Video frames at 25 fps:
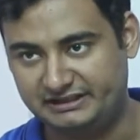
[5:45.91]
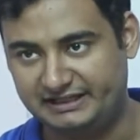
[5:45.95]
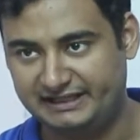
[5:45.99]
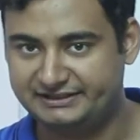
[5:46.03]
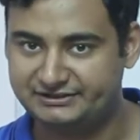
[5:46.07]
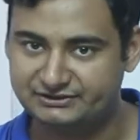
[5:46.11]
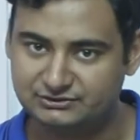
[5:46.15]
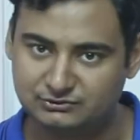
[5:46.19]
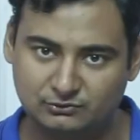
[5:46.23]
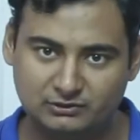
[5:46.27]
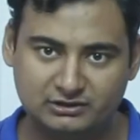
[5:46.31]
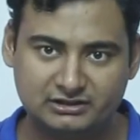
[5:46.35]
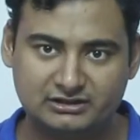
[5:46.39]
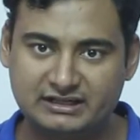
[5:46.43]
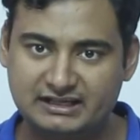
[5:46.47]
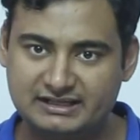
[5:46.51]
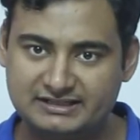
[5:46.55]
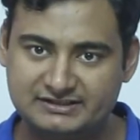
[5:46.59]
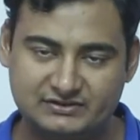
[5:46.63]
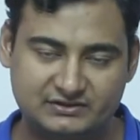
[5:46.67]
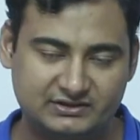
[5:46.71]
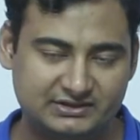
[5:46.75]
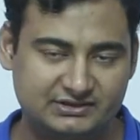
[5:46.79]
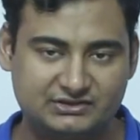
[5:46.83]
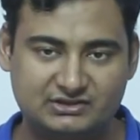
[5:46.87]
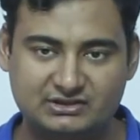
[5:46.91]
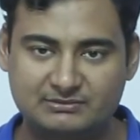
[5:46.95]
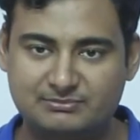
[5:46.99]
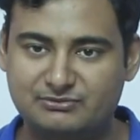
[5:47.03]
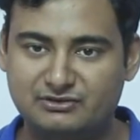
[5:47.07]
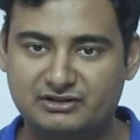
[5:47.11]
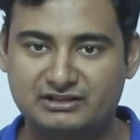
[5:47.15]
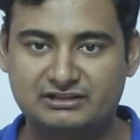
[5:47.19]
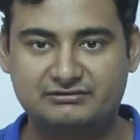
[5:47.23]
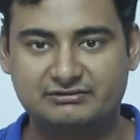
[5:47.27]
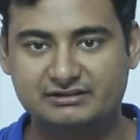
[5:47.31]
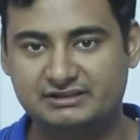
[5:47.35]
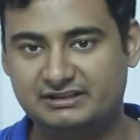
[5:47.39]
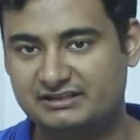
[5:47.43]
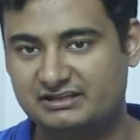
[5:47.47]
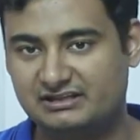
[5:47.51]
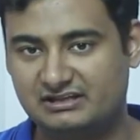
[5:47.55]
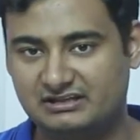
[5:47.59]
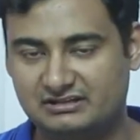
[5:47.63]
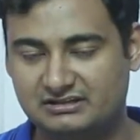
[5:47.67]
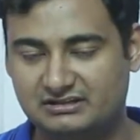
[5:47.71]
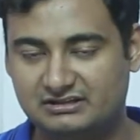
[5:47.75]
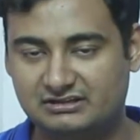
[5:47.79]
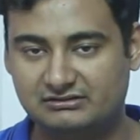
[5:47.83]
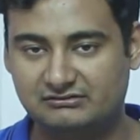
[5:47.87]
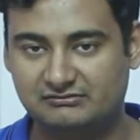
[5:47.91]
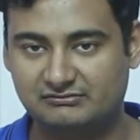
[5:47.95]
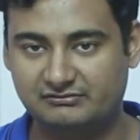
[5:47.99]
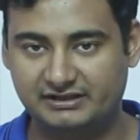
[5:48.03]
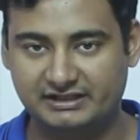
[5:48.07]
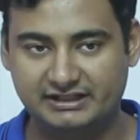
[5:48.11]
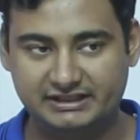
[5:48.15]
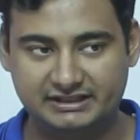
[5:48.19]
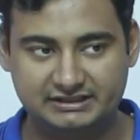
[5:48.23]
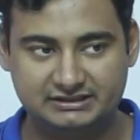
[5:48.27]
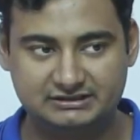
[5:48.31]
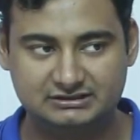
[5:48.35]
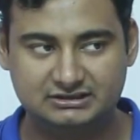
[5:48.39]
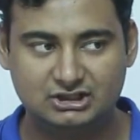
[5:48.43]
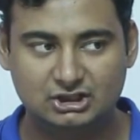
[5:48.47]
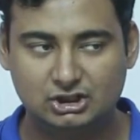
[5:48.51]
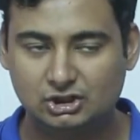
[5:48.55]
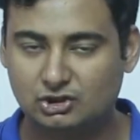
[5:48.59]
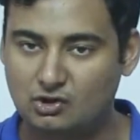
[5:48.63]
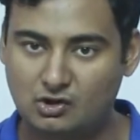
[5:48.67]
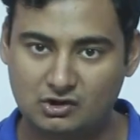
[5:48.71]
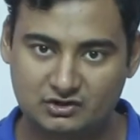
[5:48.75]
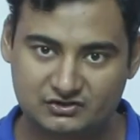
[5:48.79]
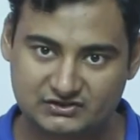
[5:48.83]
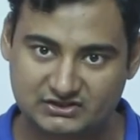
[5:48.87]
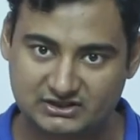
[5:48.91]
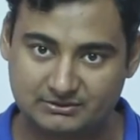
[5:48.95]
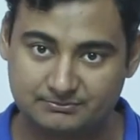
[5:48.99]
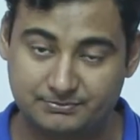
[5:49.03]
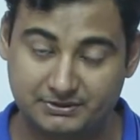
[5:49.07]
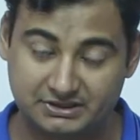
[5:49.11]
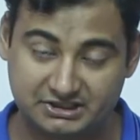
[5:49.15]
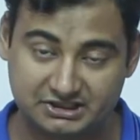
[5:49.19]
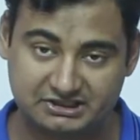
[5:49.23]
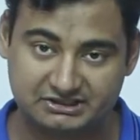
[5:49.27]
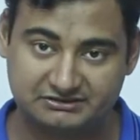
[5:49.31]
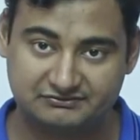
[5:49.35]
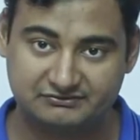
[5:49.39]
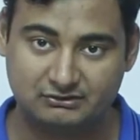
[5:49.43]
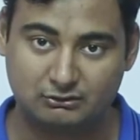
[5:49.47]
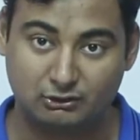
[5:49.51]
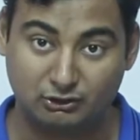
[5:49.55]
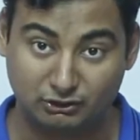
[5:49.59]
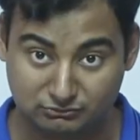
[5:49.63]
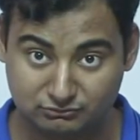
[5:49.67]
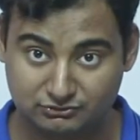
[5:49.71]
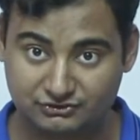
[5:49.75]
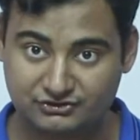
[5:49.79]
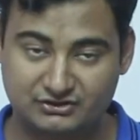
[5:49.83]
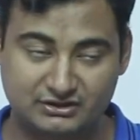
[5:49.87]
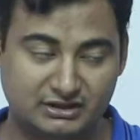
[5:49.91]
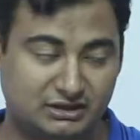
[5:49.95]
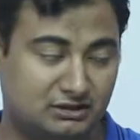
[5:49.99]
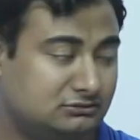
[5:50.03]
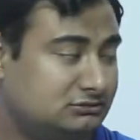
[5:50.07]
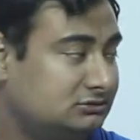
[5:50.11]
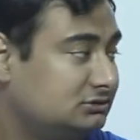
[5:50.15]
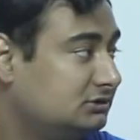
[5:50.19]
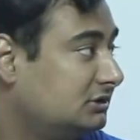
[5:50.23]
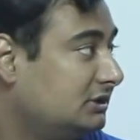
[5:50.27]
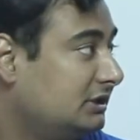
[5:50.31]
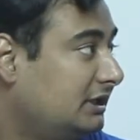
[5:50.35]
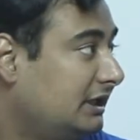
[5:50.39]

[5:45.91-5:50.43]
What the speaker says: Like, solar has reached a point where it's very cost competitive almost now,